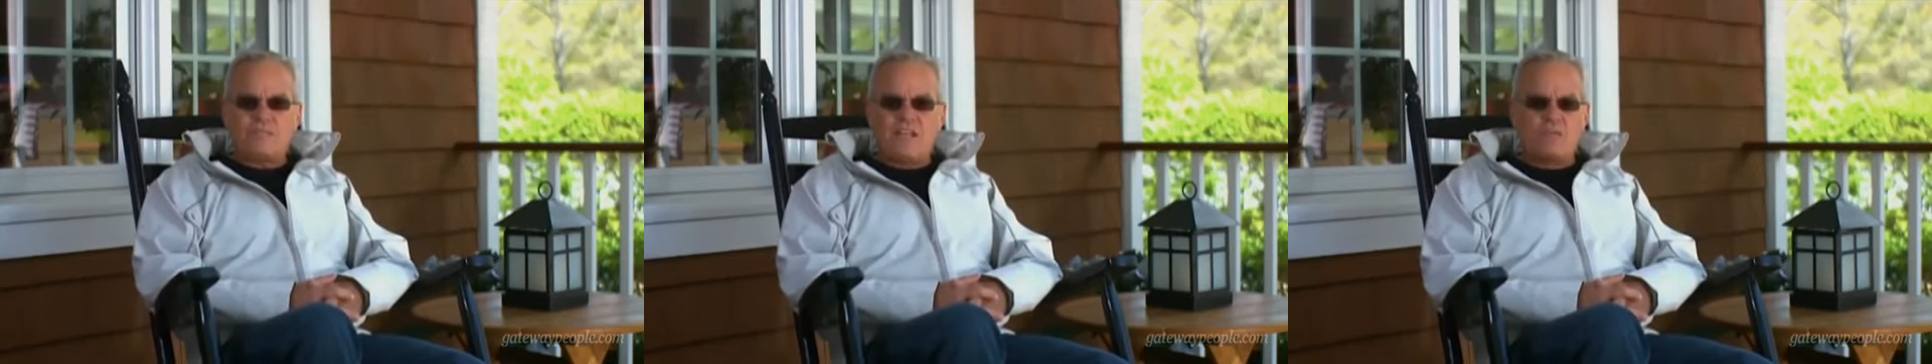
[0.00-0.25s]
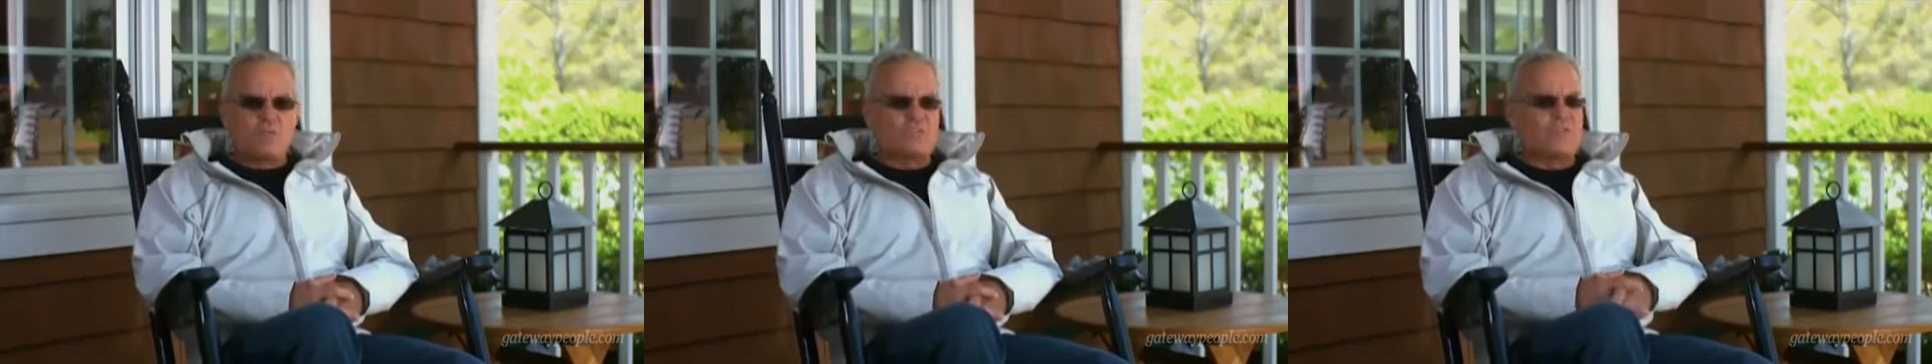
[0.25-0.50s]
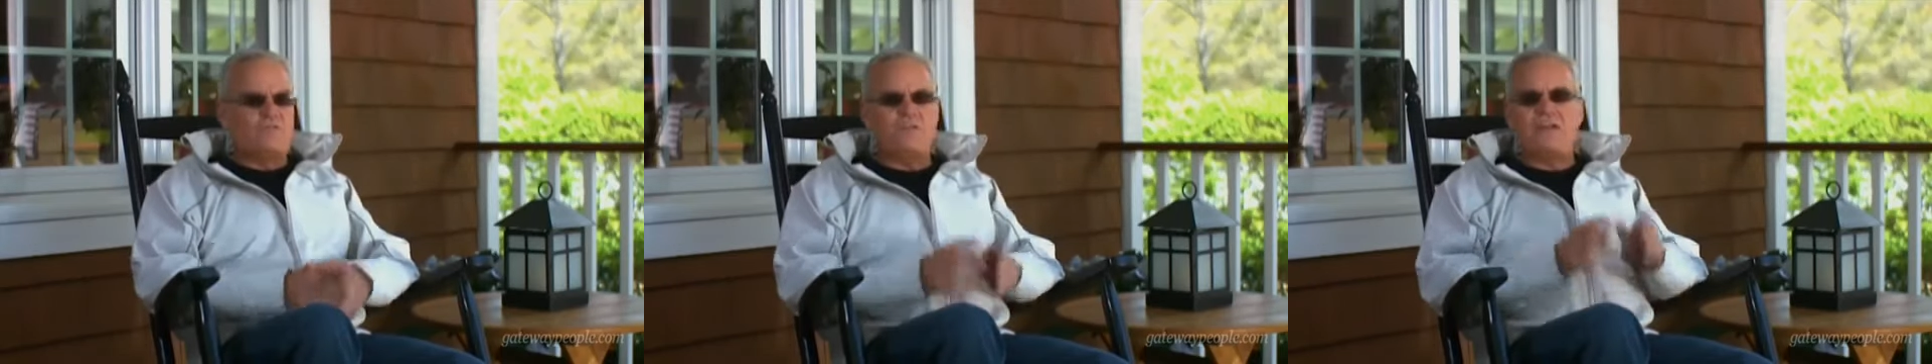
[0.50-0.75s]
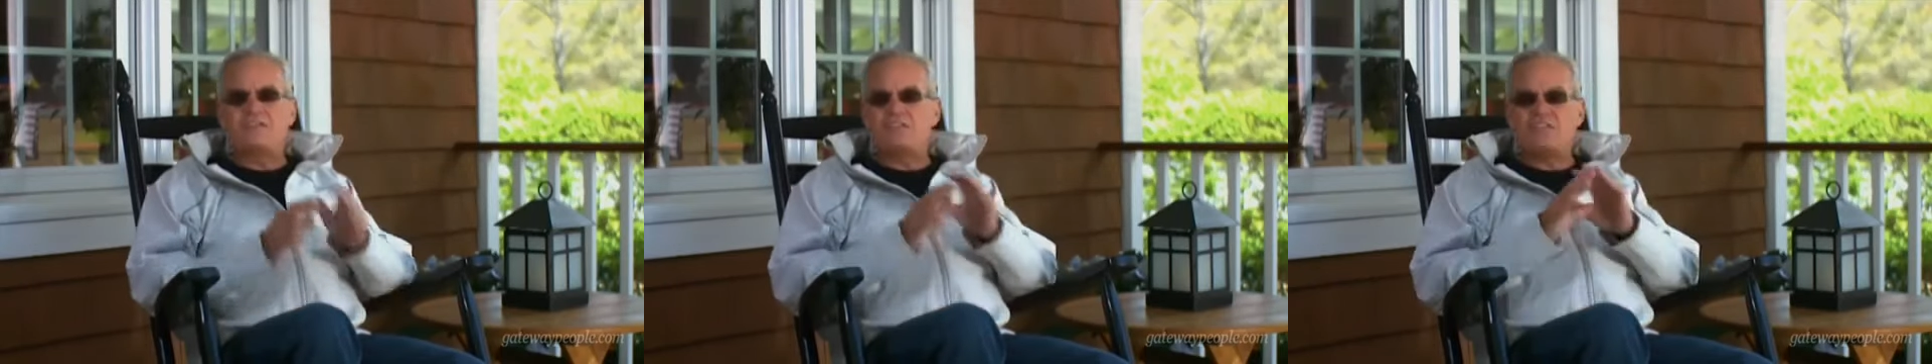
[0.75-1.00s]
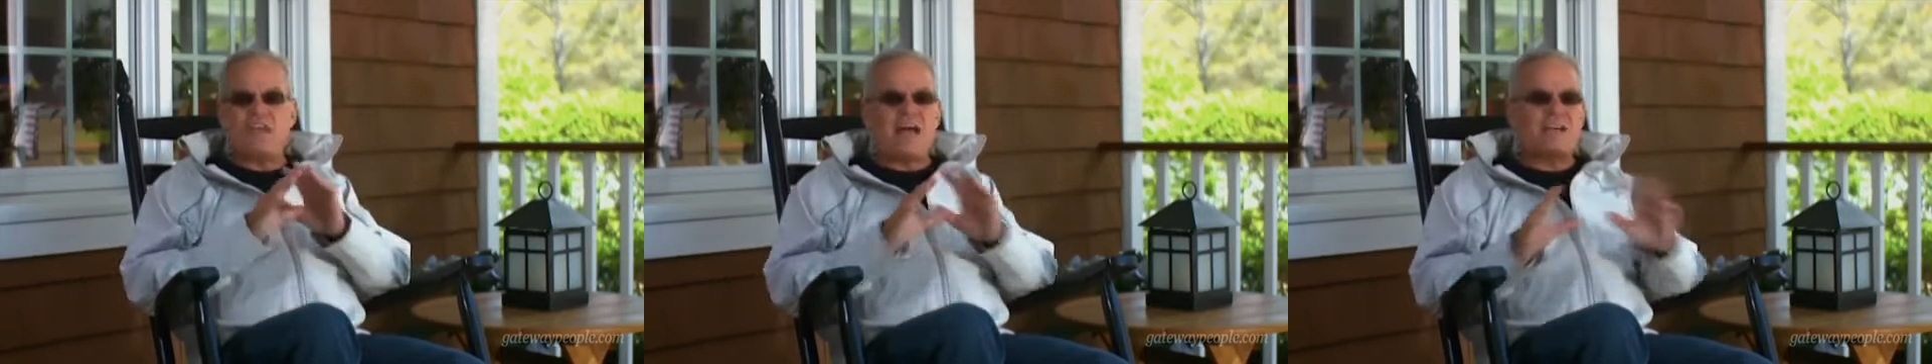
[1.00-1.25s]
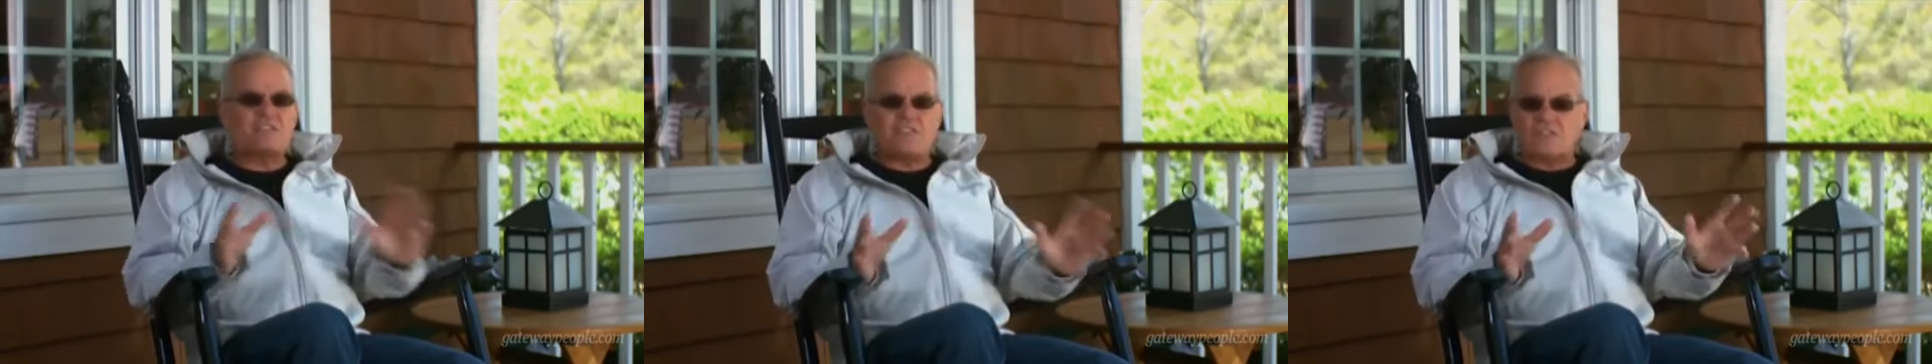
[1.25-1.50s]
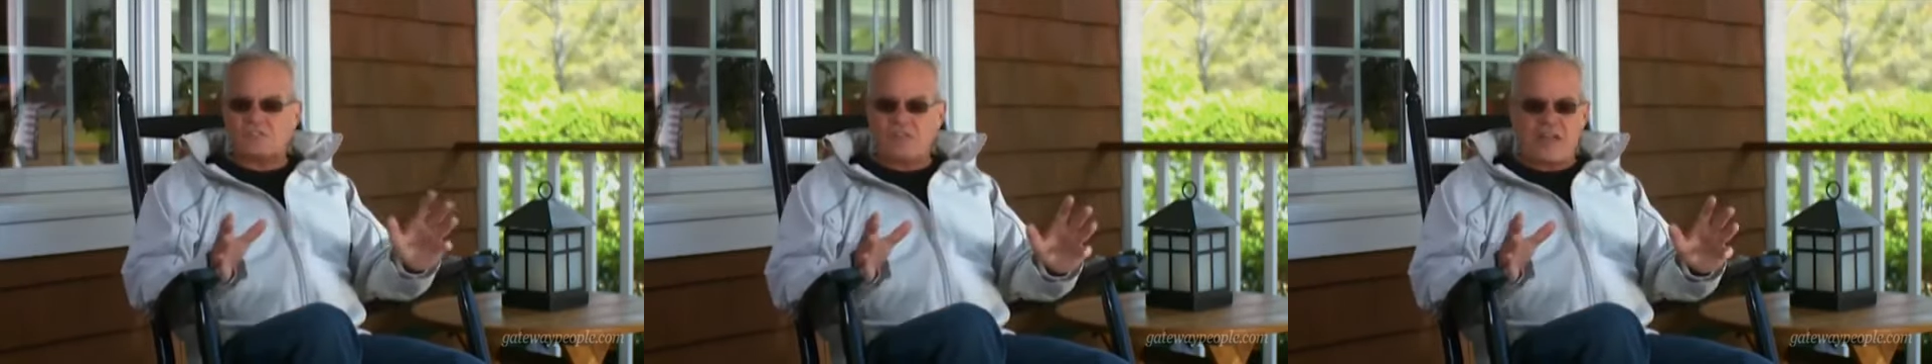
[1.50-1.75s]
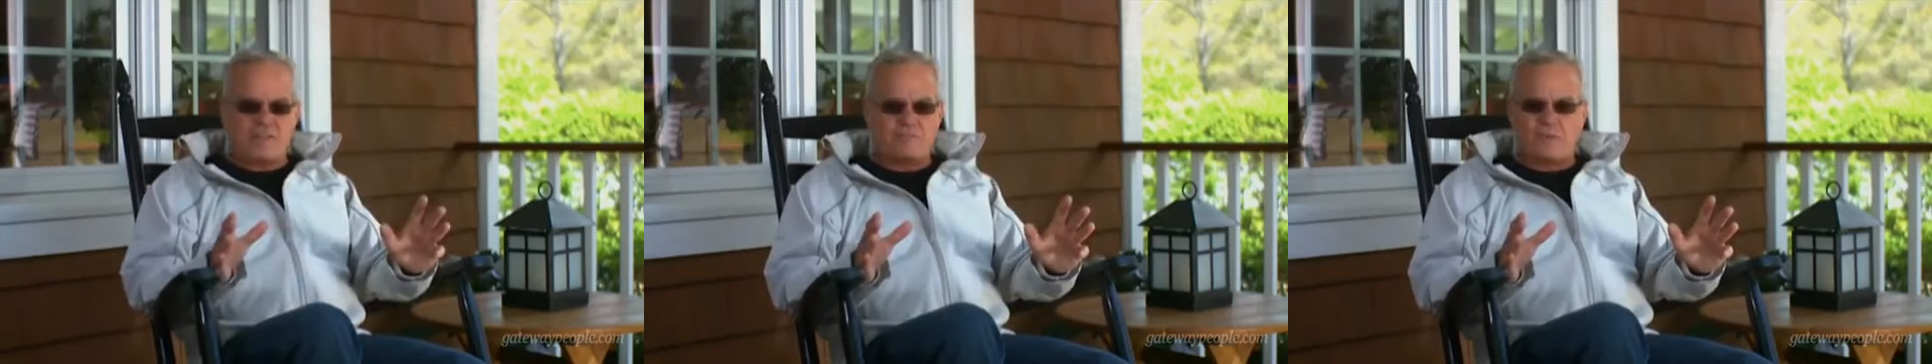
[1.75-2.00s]
and was a fantastic
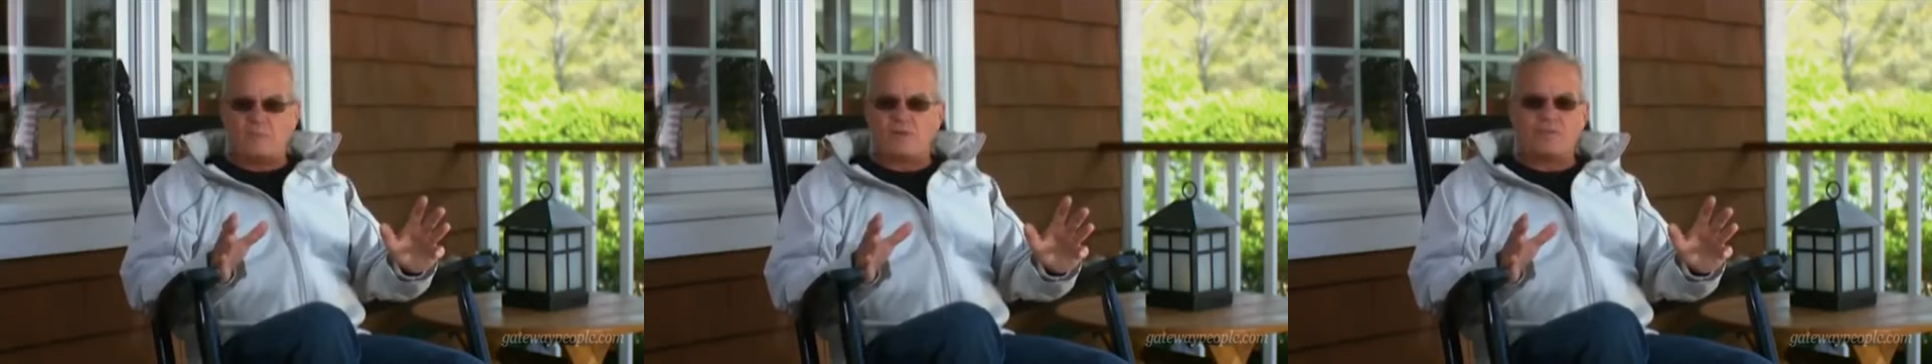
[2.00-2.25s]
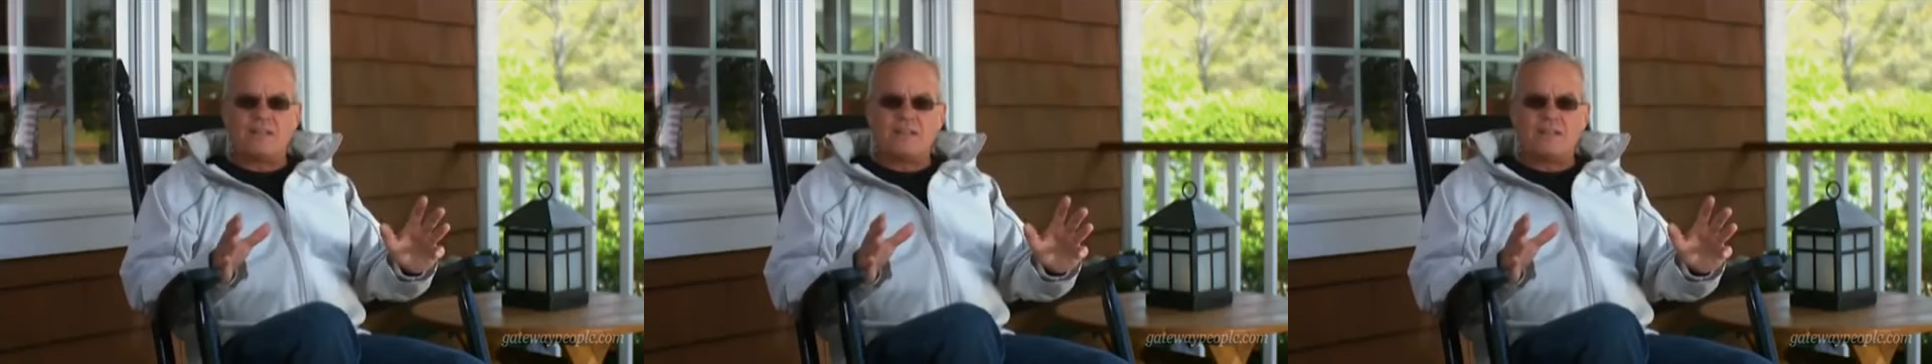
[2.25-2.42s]
staff member.